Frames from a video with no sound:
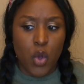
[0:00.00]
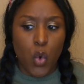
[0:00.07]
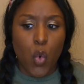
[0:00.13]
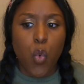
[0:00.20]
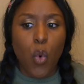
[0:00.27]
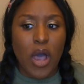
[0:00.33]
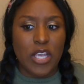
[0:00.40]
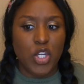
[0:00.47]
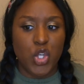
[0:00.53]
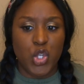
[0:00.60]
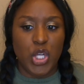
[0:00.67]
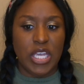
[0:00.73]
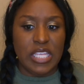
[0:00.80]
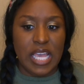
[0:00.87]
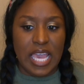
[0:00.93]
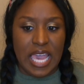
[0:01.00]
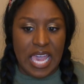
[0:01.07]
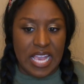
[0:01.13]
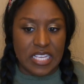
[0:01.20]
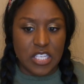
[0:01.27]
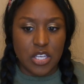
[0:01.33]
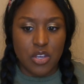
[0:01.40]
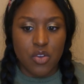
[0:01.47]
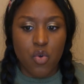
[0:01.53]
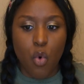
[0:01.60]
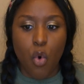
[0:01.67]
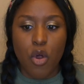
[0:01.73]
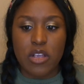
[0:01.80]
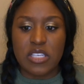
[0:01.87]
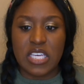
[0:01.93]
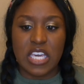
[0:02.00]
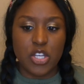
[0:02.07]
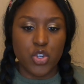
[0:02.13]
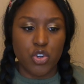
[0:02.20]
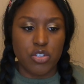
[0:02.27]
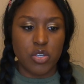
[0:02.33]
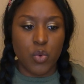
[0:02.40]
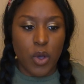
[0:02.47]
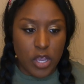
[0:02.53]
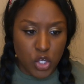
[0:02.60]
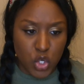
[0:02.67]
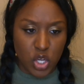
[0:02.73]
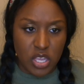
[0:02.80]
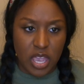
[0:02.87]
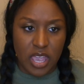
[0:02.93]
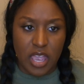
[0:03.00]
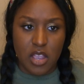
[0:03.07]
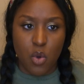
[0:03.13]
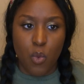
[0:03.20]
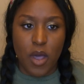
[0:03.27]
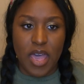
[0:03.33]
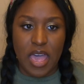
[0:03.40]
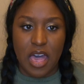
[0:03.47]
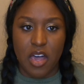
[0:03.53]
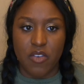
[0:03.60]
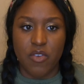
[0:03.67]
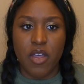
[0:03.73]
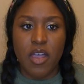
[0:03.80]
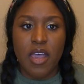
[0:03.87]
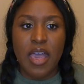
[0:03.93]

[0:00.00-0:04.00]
question it or teachers question it in a way of,